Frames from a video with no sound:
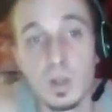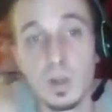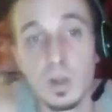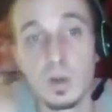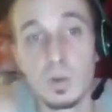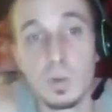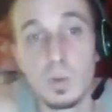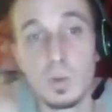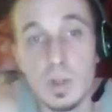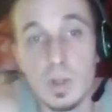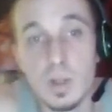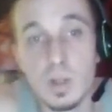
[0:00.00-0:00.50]

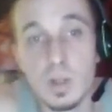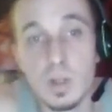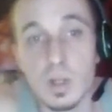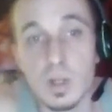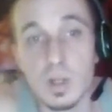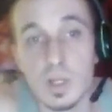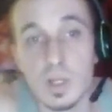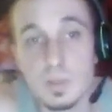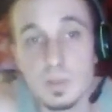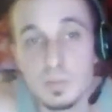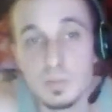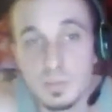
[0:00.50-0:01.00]
Were the
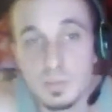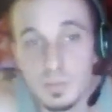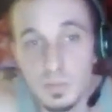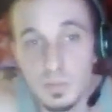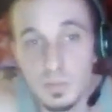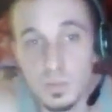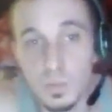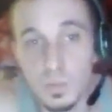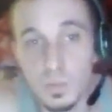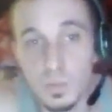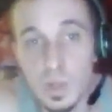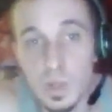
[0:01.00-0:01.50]
all
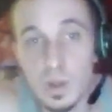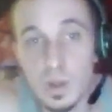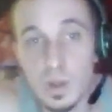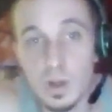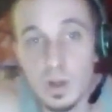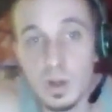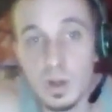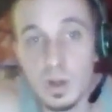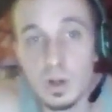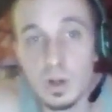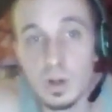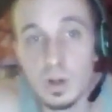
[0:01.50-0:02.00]

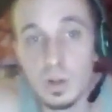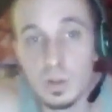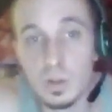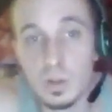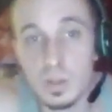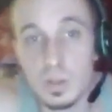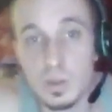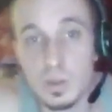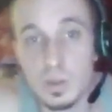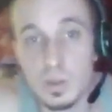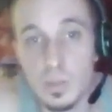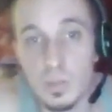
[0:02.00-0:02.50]

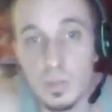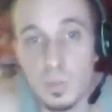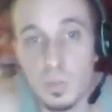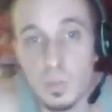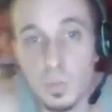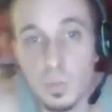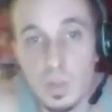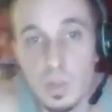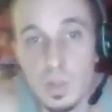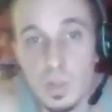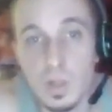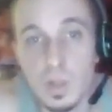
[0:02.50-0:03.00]

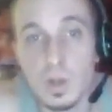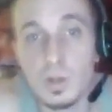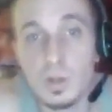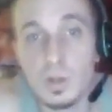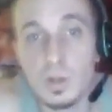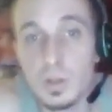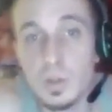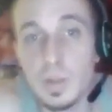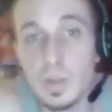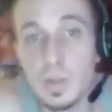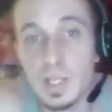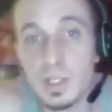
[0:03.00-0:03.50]
to
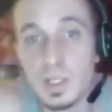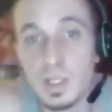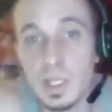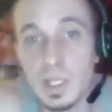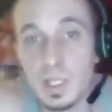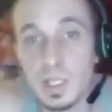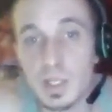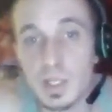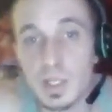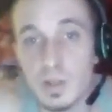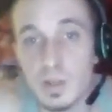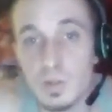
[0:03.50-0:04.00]
imagine
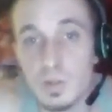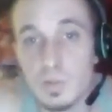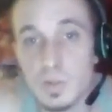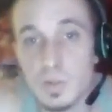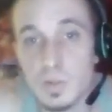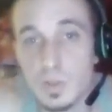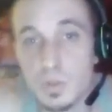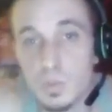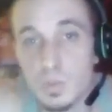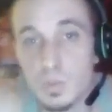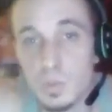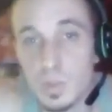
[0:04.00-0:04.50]
that the
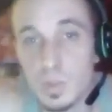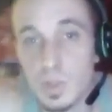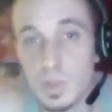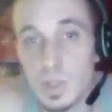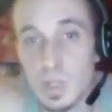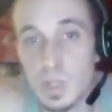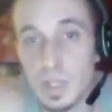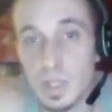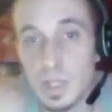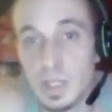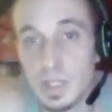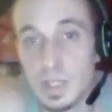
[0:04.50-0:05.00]
universe were
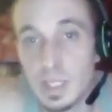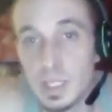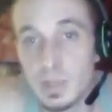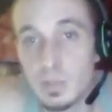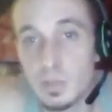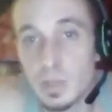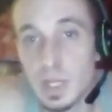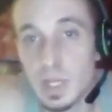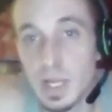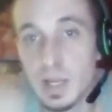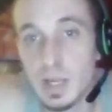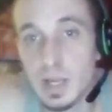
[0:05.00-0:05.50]
indeed
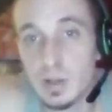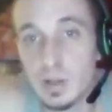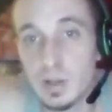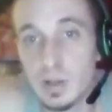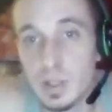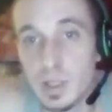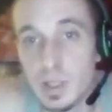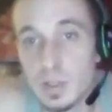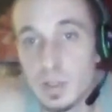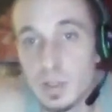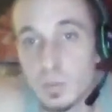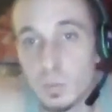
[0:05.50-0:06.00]

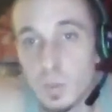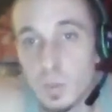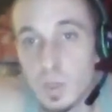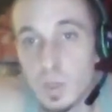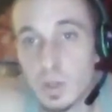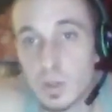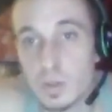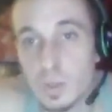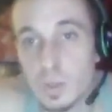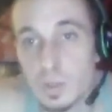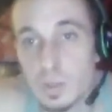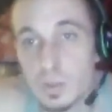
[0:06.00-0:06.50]
reality, then
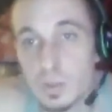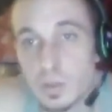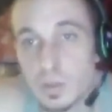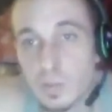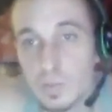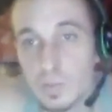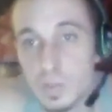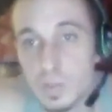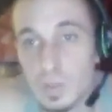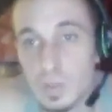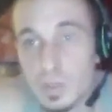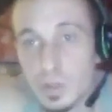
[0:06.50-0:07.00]
woe the
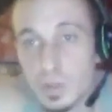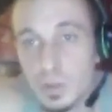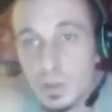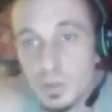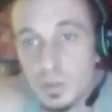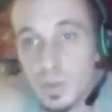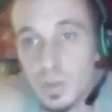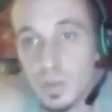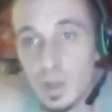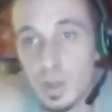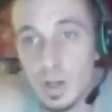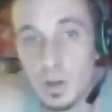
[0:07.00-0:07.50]
universe.
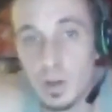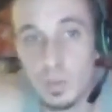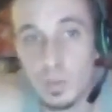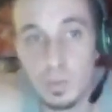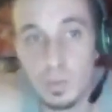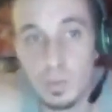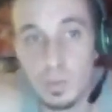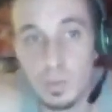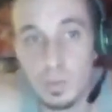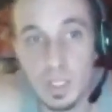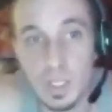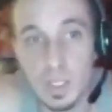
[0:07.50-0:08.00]
There
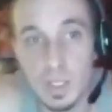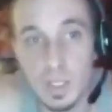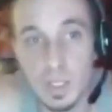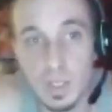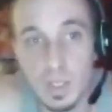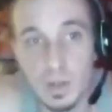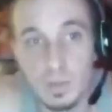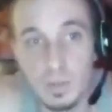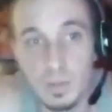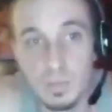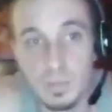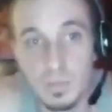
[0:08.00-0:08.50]
would be
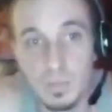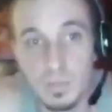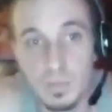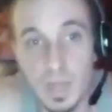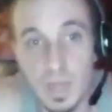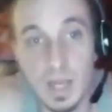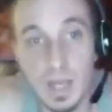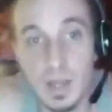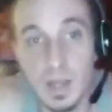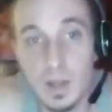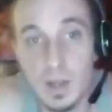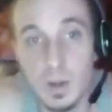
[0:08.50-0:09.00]

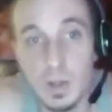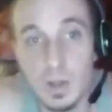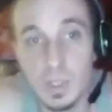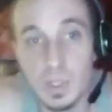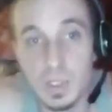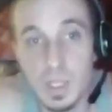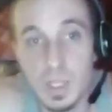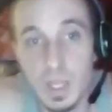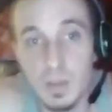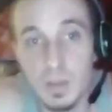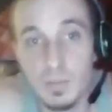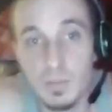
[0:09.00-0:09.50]
then no
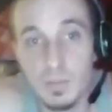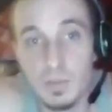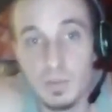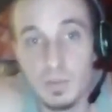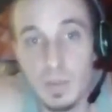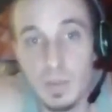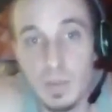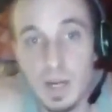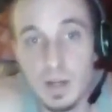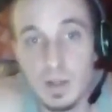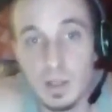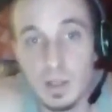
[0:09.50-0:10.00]
escape from
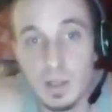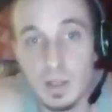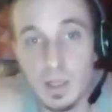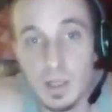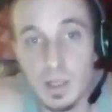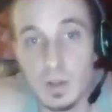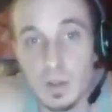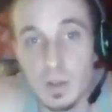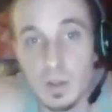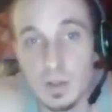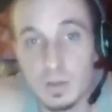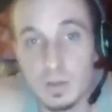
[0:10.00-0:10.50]
higher to
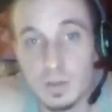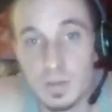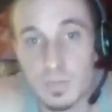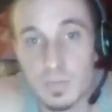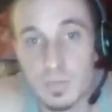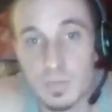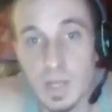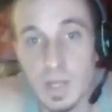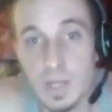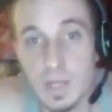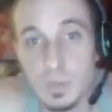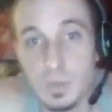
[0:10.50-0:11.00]
lower,
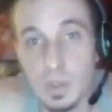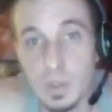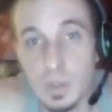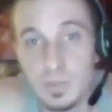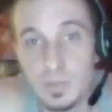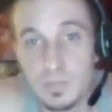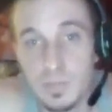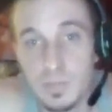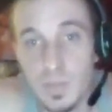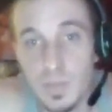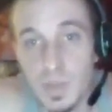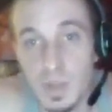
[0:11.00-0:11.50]
divineward.
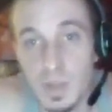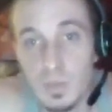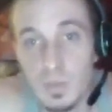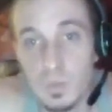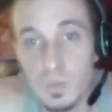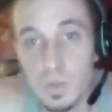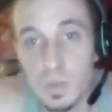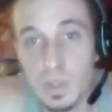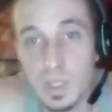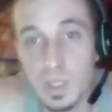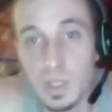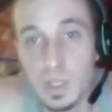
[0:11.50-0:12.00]
Then
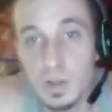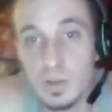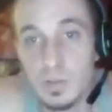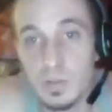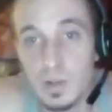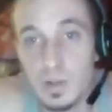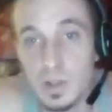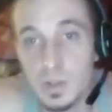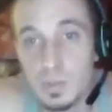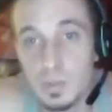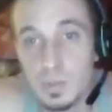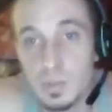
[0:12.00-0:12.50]
would the
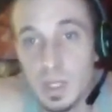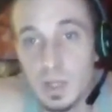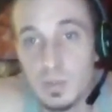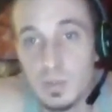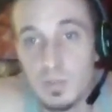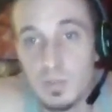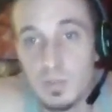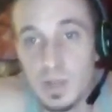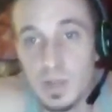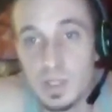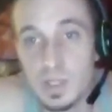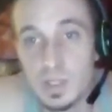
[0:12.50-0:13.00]
universe become
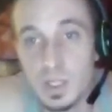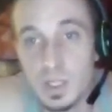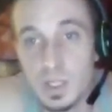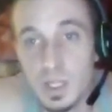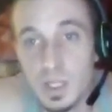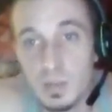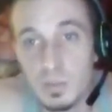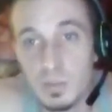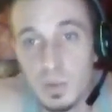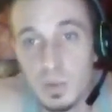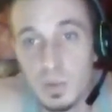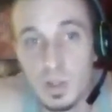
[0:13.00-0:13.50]
fixity,
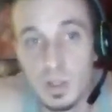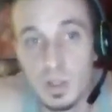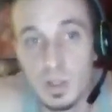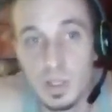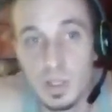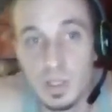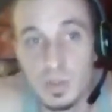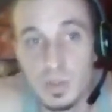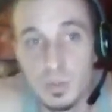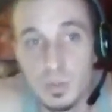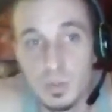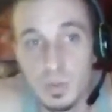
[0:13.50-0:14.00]
and
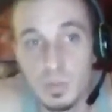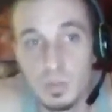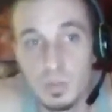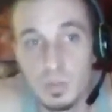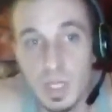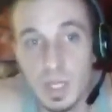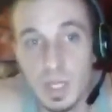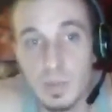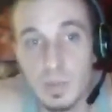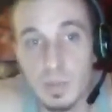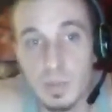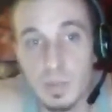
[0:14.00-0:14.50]
progress would
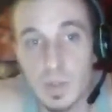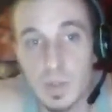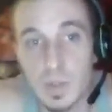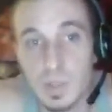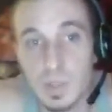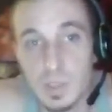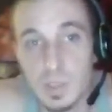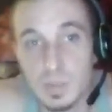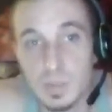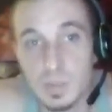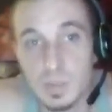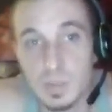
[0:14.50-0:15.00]
become
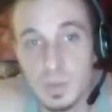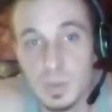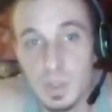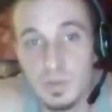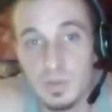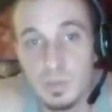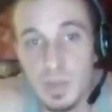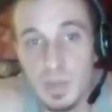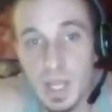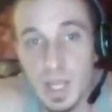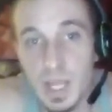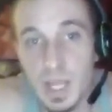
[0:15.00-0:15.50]
impossible. And if
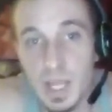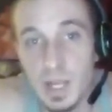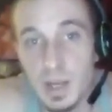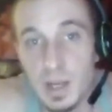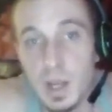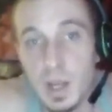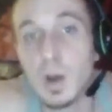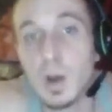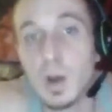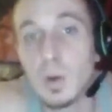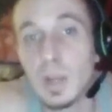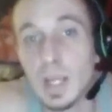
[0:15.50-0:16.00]
man,
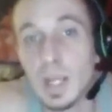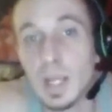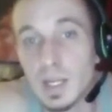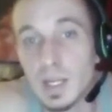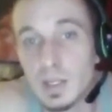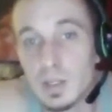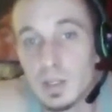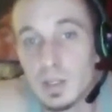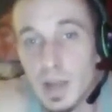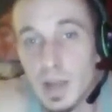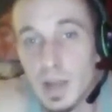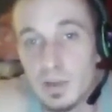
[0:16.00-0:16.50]
owing
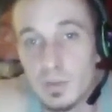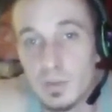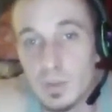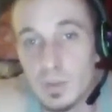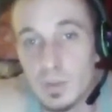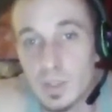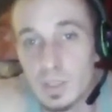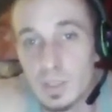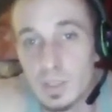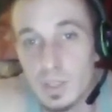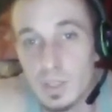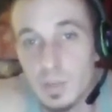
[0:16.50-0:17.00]
to half
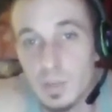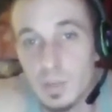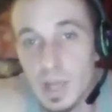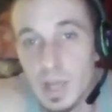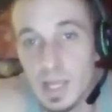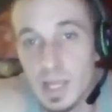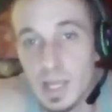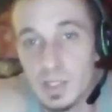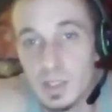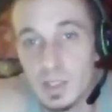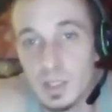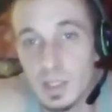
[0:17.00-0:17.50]
wisdom,
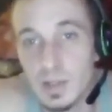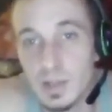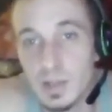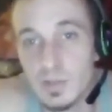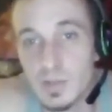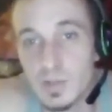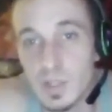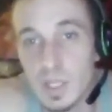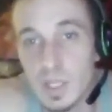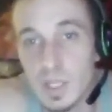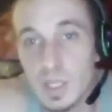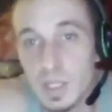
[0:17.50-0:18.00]
acts and
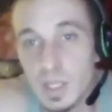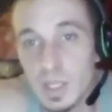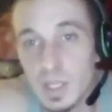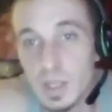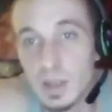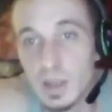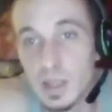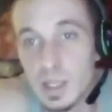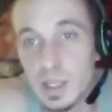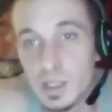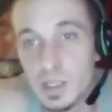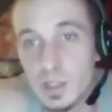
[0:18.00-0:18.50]
lives and
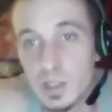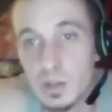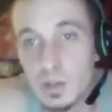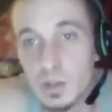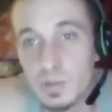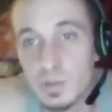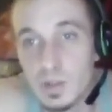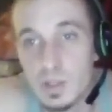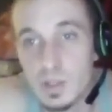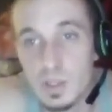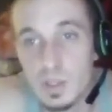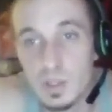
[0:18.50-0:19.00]
thinks the
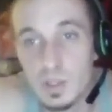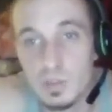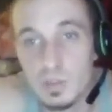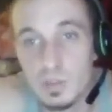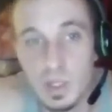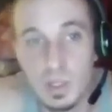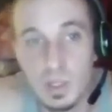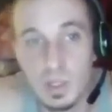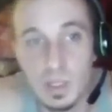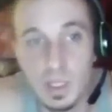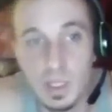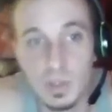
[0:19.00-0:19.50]
universe is
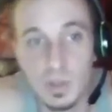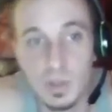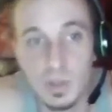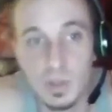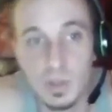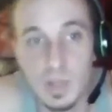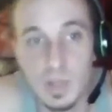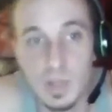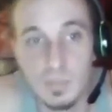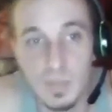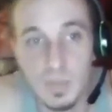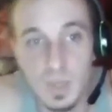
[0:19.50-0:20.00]
merely a
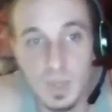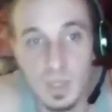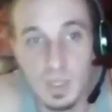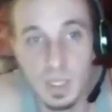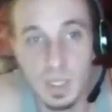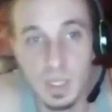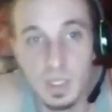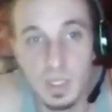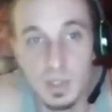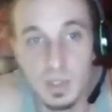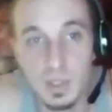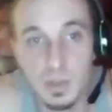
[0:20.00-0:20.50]
dream,
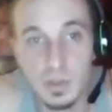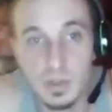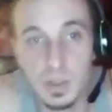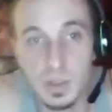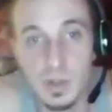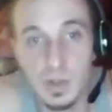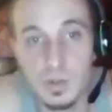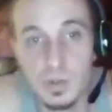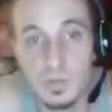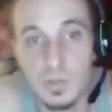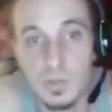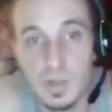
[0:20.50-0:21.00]
akin to his
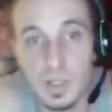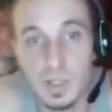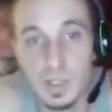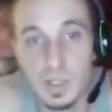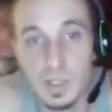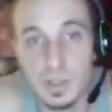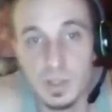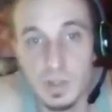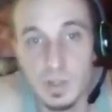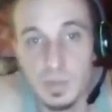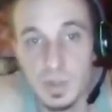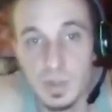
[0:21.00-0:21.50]
own finite
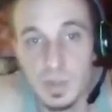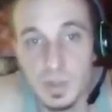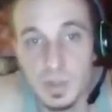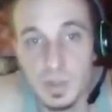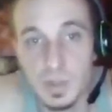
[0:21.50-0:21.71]
dreams,